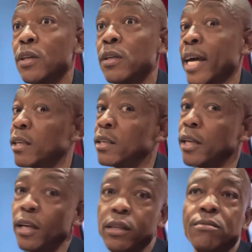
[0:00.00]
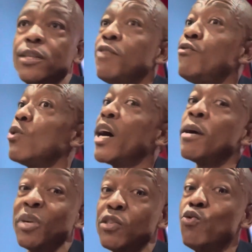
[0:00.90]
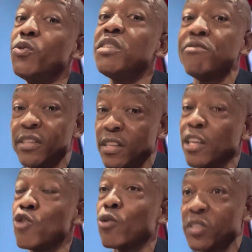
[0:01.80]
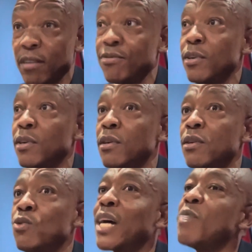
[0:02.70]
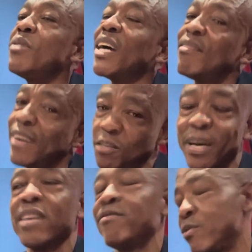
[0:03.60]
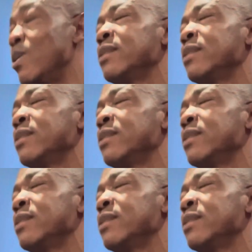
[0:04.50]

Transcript: Like really, if you are a person who's investing in yourself, you can't be advised by everyone.